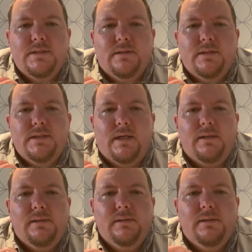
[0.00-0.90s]
until the
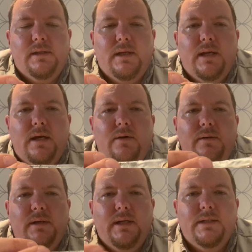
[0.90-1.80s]
tail, and
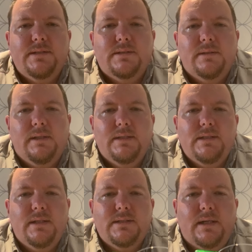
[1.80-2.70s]
now it's
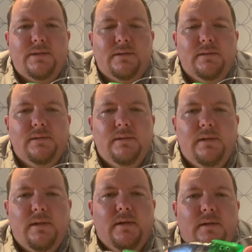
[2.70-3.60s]
in the center
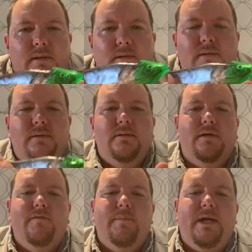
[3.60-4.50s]

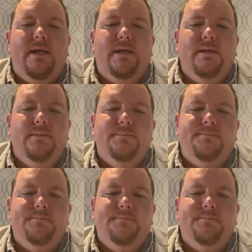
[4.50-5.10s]
of the bait head.